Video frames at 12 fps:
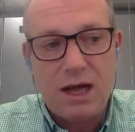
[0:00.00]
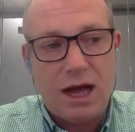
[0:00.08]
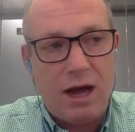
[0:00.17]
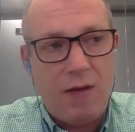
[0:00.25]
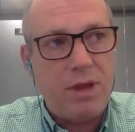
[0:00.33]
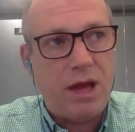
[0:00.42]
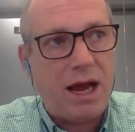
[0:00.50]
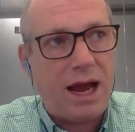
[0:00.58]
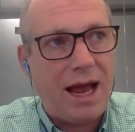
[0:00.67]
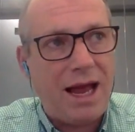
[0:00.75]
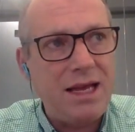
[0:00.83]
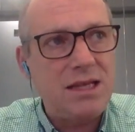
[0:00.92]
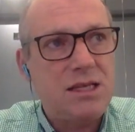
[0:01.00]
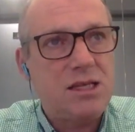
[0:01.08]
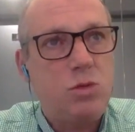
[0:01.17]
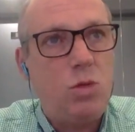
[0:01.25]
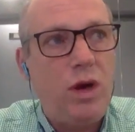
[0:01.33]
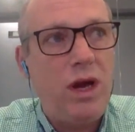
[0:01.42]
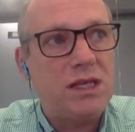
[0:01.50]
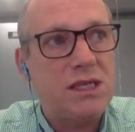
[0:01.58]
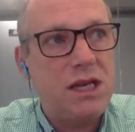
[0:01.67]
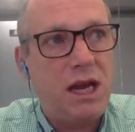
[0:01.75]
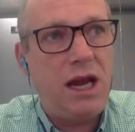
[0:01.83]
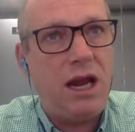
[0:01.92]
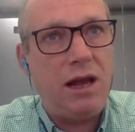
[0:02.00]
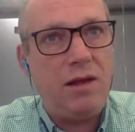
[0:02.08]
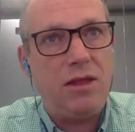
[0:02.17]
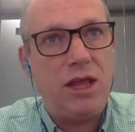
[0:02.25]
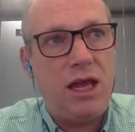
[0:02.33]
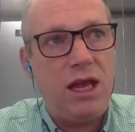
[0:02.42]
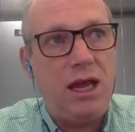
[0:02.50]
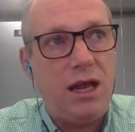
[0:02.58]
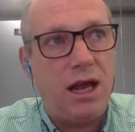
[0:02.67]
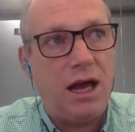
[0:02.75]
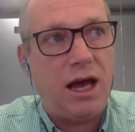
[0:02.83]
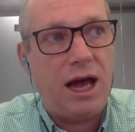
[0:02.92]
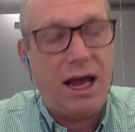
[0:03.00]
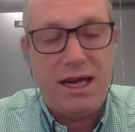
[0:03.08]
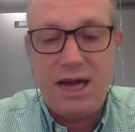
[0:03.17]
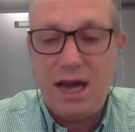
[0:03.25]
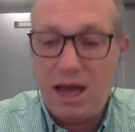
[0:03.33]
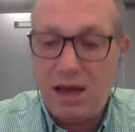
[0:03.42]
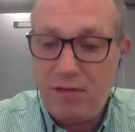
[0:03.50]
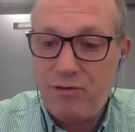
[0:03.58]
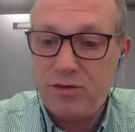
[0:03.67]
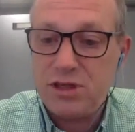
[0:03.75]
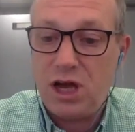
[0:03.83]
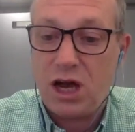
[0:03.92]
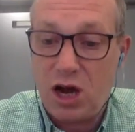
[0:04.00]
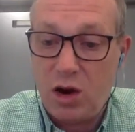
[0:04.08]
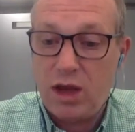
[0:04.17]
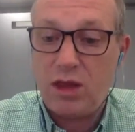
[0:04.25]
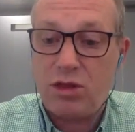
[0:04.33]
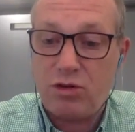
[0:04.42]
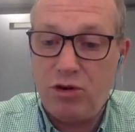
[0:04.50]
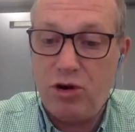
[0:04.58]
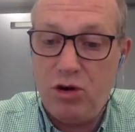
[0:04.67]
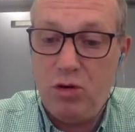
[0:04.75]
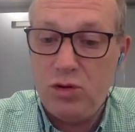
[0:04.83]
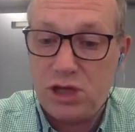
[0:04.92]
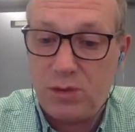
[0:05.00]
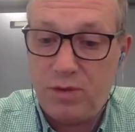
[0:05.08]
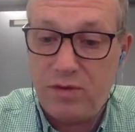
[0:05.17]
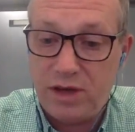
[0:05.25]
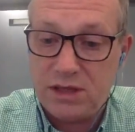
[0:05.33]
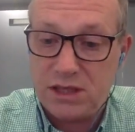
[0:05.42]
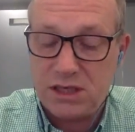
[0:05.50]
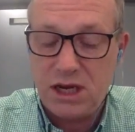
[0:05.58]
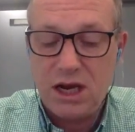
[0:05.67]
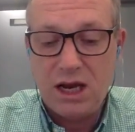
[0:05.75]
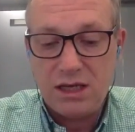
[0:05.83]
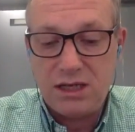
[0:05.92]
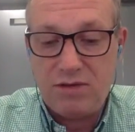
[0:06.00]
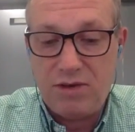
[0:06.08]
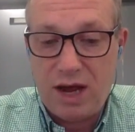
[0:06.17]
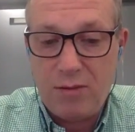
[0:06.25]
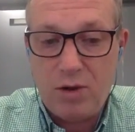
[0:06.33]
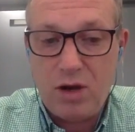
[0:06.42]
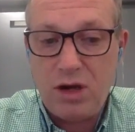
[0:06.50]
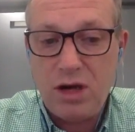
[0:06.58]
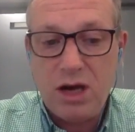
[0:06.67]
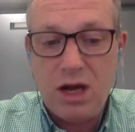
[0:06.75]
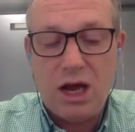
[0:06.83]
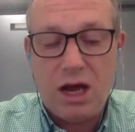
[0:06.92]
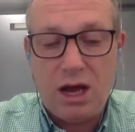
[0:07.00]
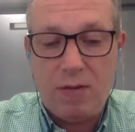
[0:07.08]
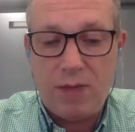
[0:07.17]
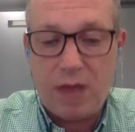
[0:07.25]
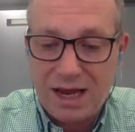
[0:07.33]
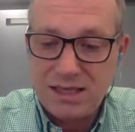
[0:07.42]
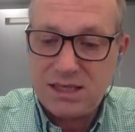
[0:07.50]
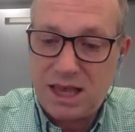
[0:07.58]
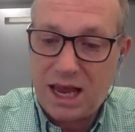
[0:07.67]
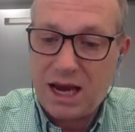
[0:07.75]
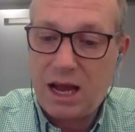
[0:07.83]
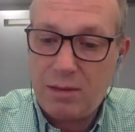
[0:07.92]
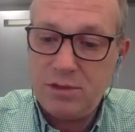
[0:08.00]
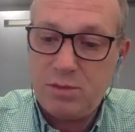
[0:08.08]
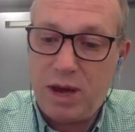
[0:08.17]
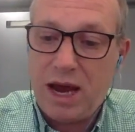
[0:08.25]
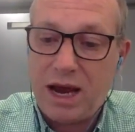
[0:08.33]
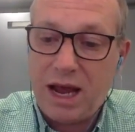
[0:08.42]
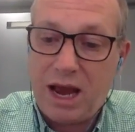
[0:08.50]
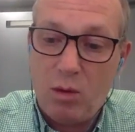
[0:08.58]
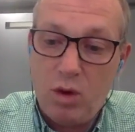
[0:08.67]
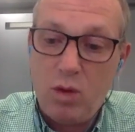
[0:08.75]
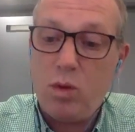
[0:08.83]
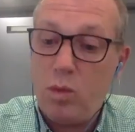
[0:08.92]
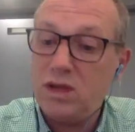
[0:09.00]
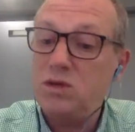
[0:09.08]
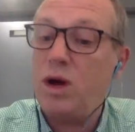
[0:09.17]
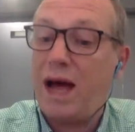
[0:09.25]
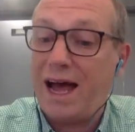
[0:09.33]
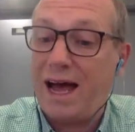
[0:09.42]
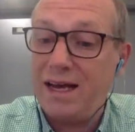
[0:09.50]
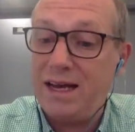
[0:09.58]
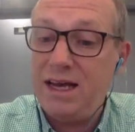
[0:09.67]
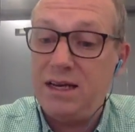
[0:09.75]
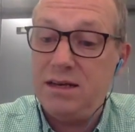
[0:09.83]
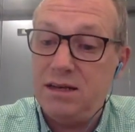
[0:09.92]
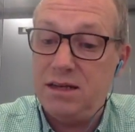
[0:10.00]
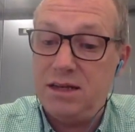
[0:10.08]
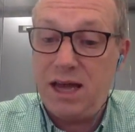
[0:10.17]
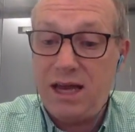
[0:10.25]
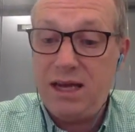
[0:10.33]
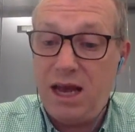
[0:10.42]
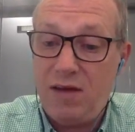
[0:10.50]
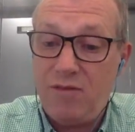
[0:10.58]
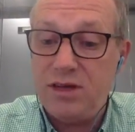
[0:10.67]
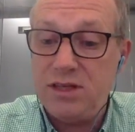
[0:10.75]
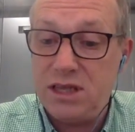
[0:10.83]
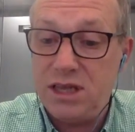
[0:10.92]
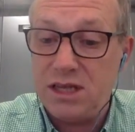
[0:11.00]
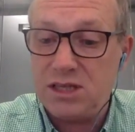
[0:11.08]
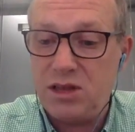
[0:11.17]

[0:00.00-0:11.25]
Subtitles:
And as we're seeing the ADF start going through some of its development, As that comes back out, we will want to add in the ADF into this.